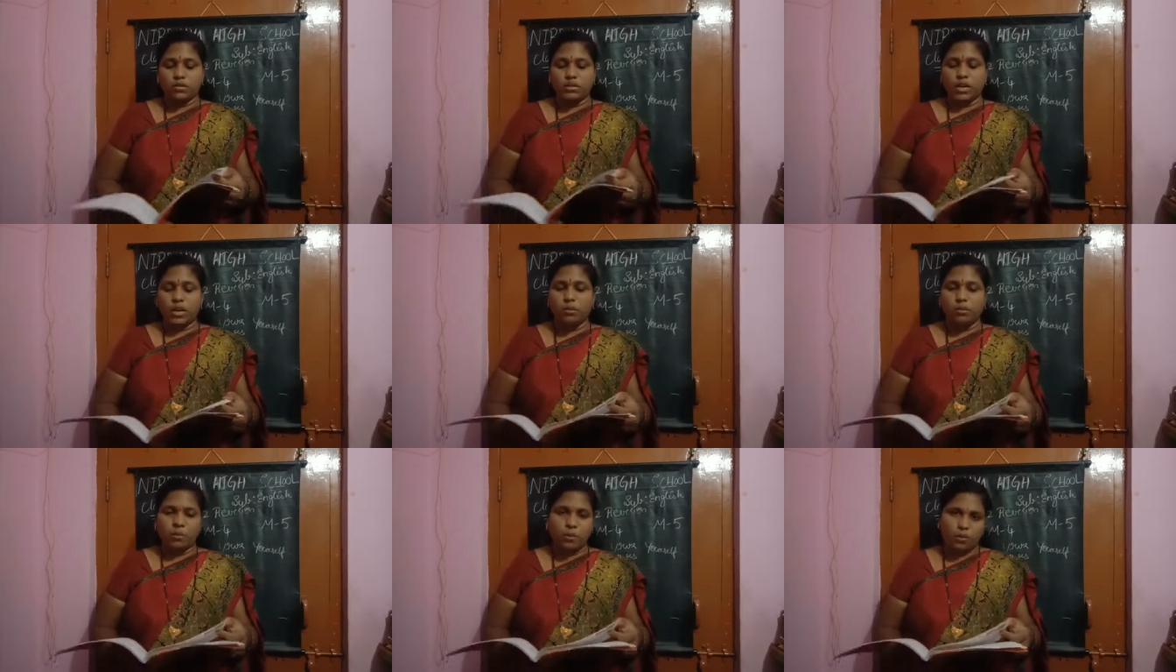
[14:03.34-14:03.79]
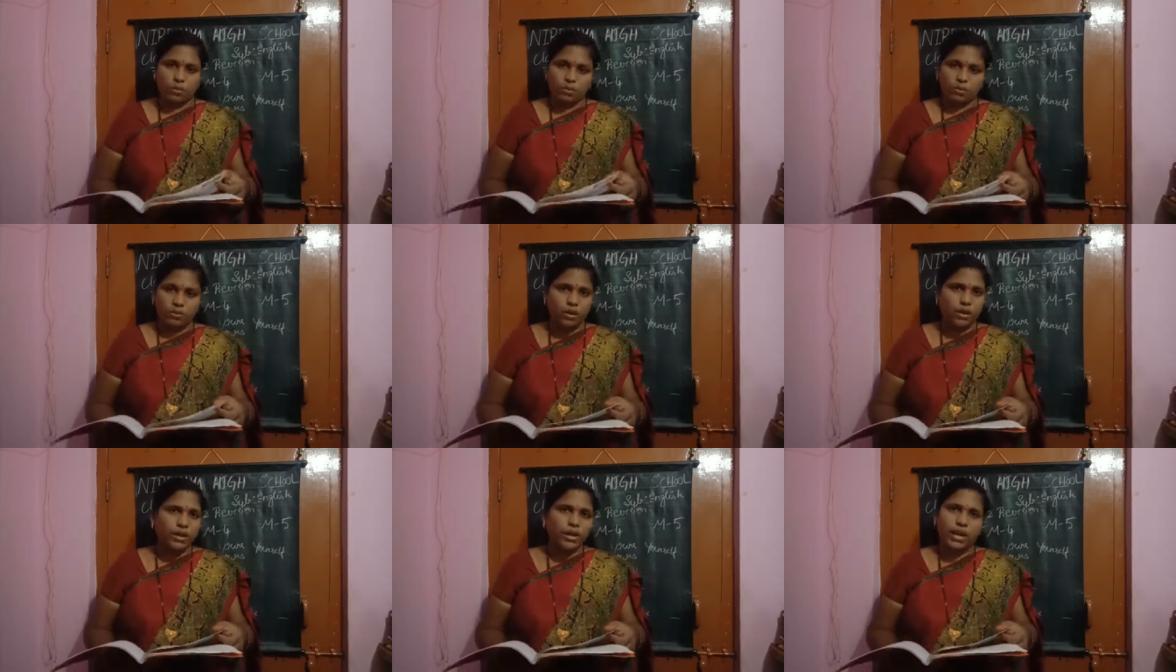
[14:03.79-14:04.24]
and pro
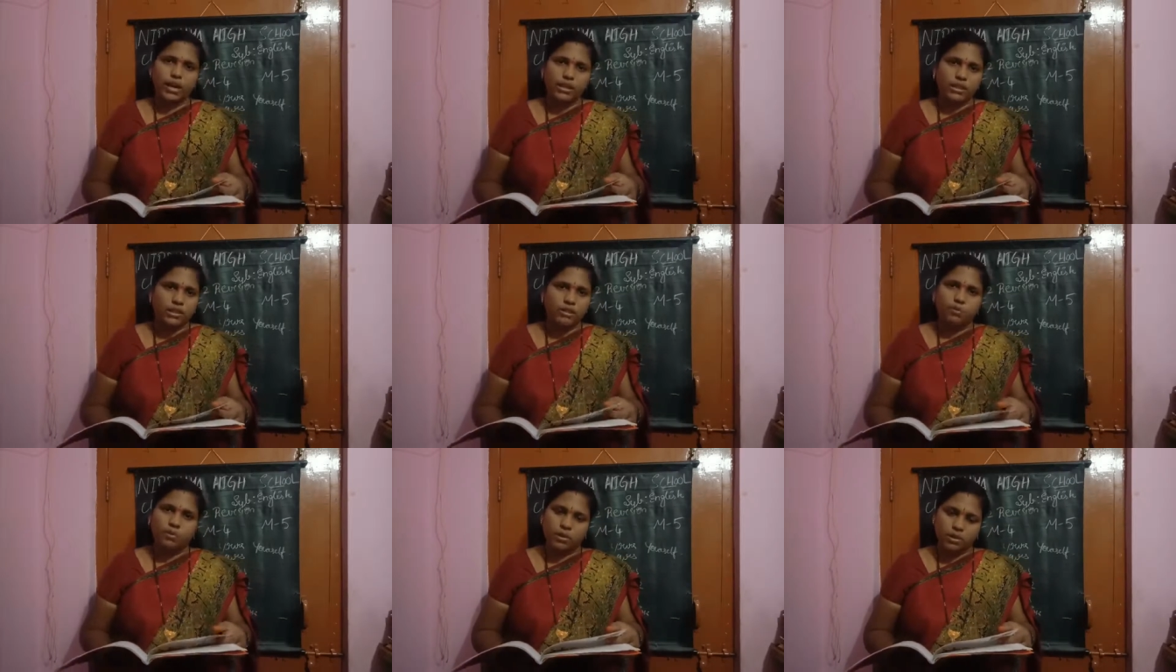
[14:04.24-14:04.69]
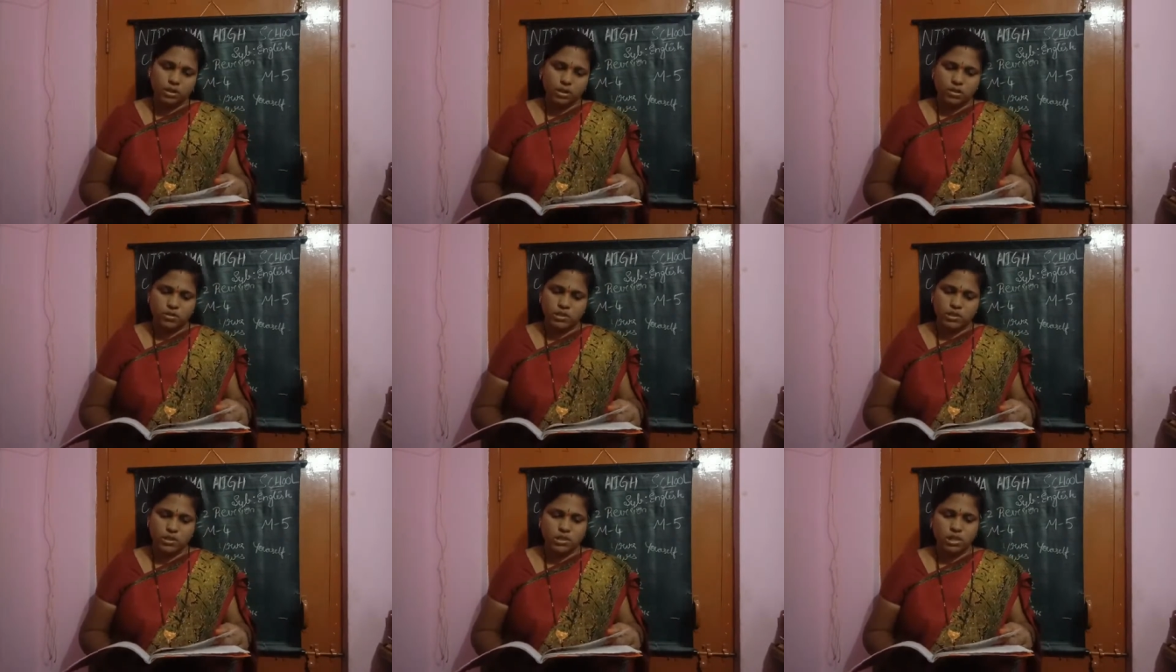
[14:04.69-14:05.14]
correct
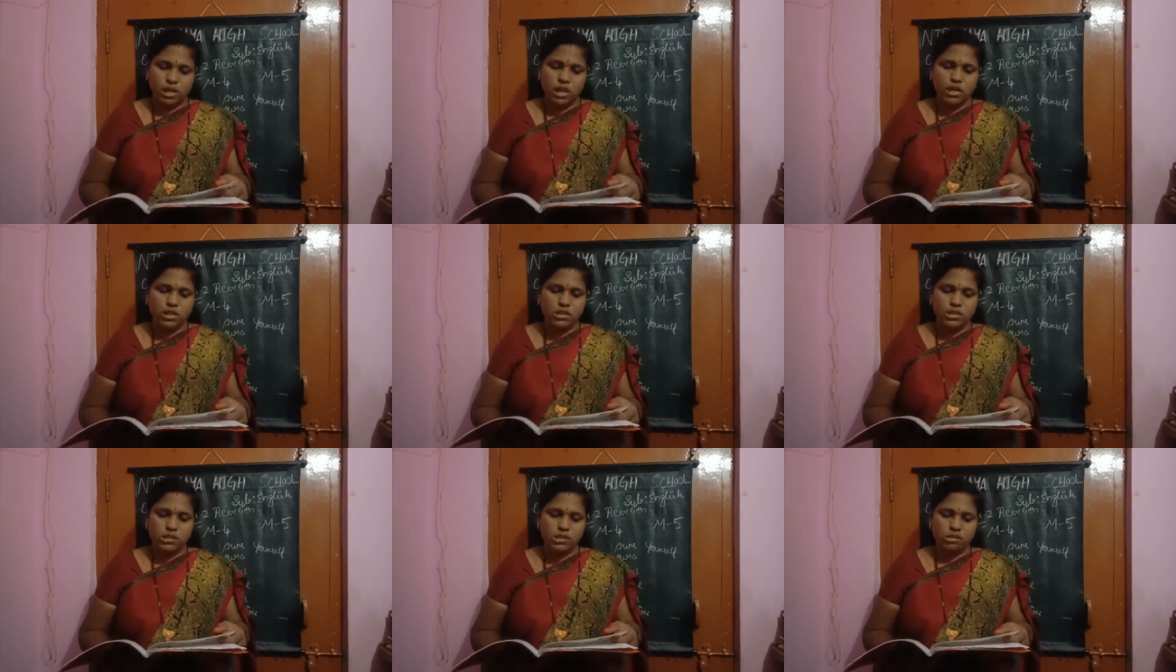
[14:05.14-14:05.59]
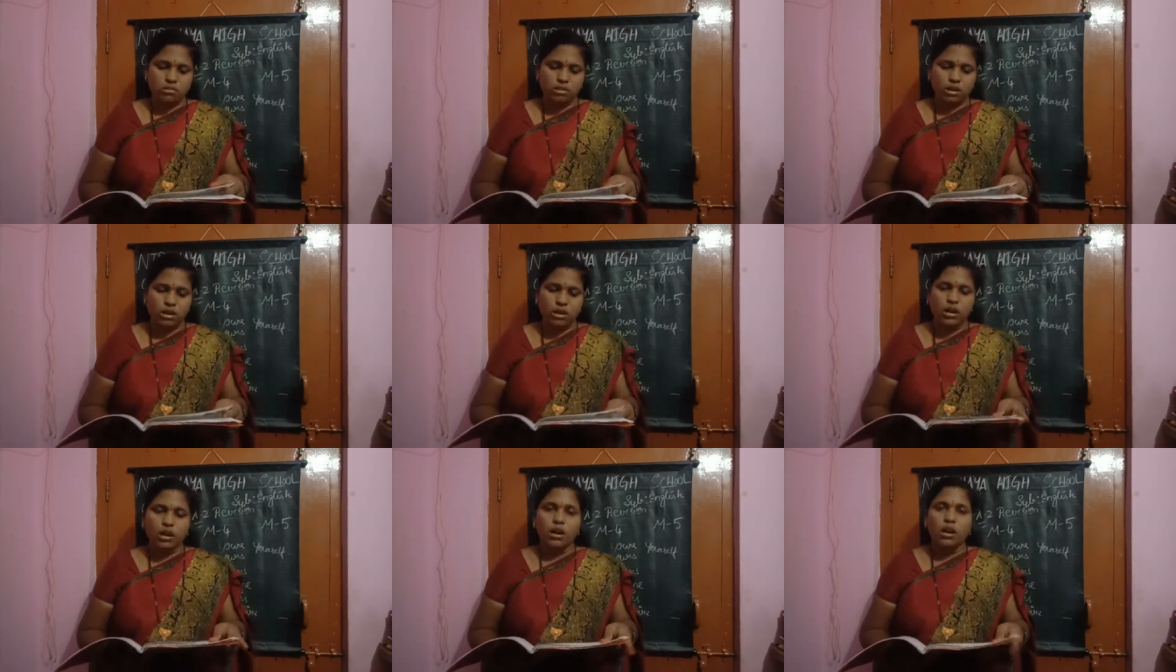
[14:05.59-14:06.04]
pronouns. Understood children?
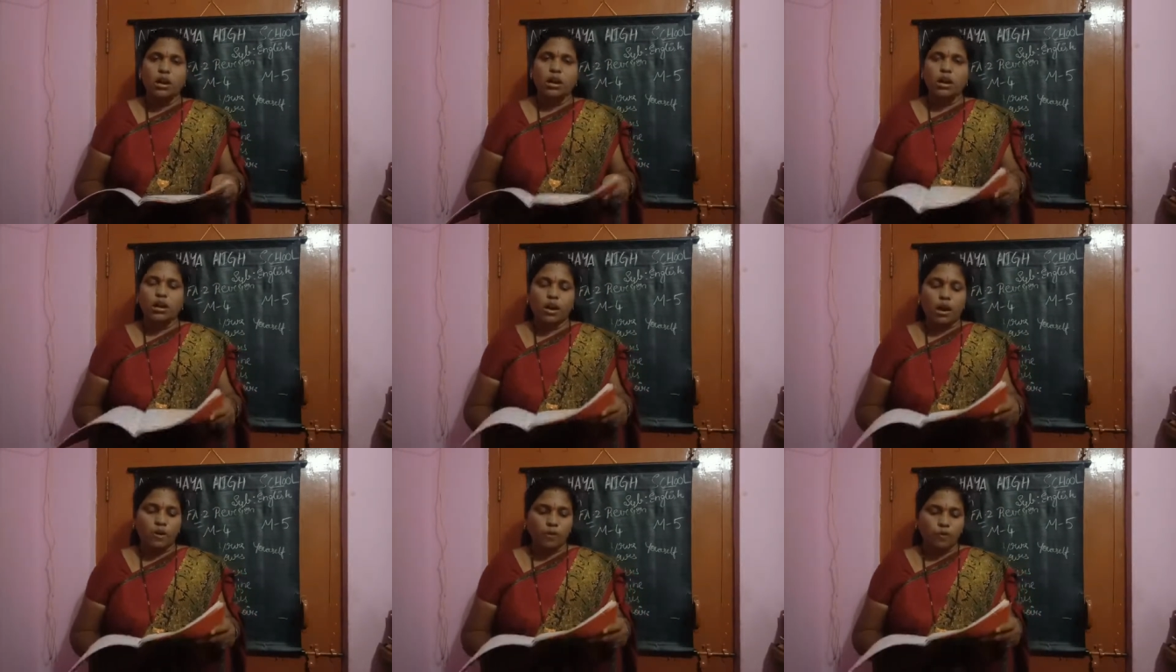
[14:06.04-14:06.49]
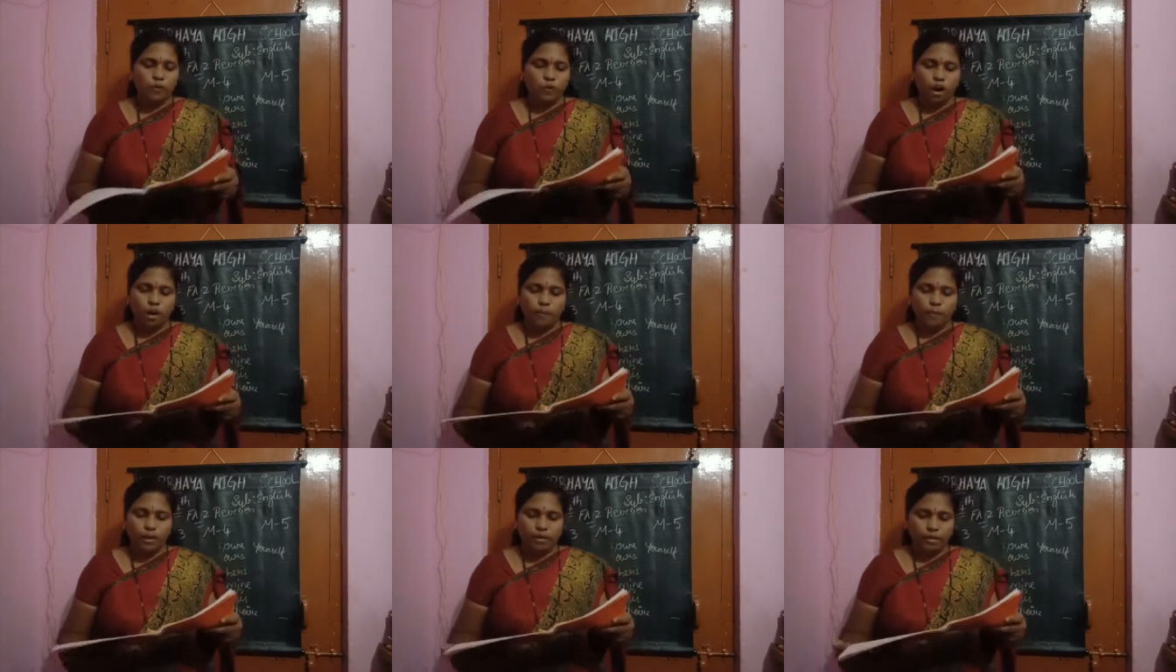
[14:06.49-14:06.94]
Now,
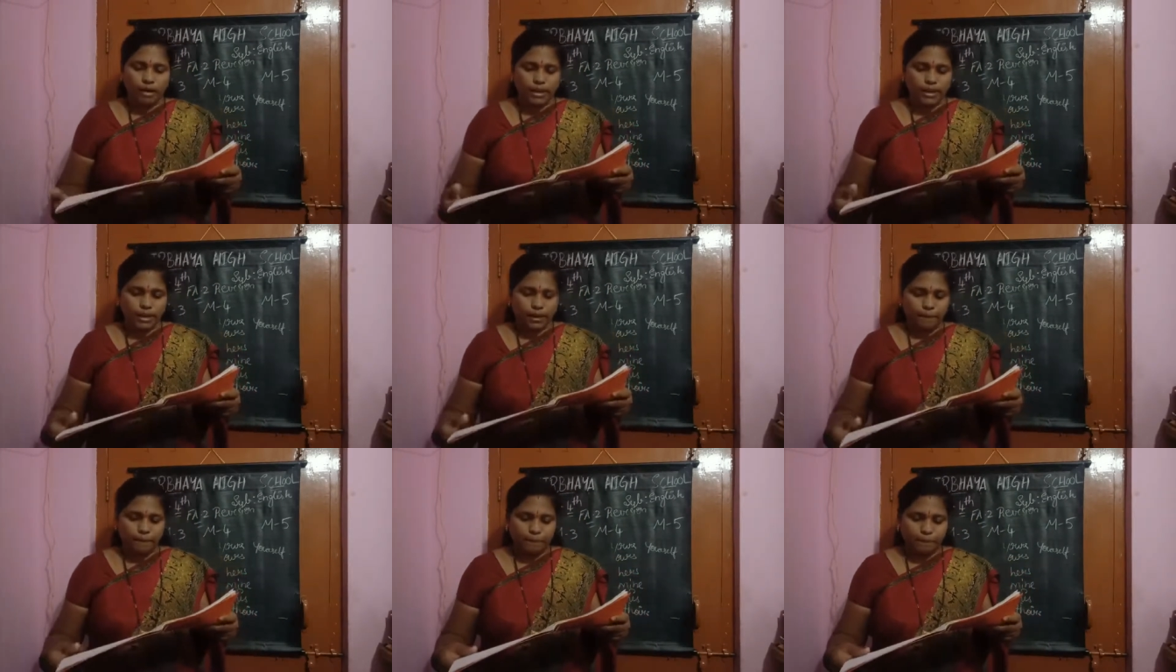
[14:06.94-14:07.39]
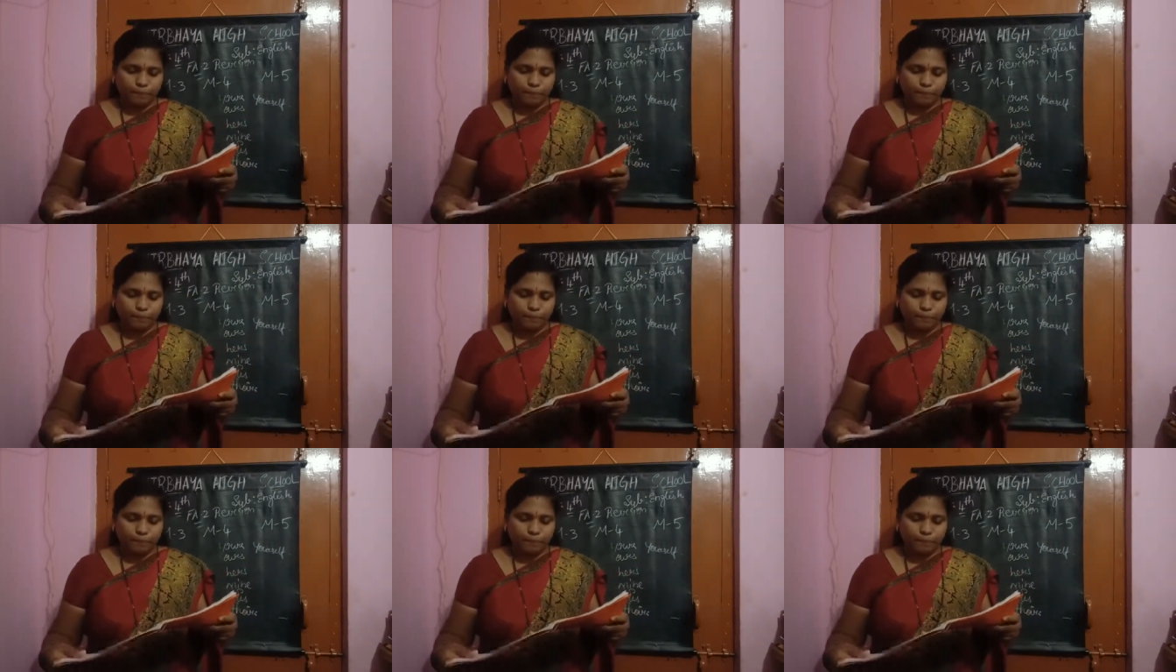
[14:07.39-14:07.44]
formal writing.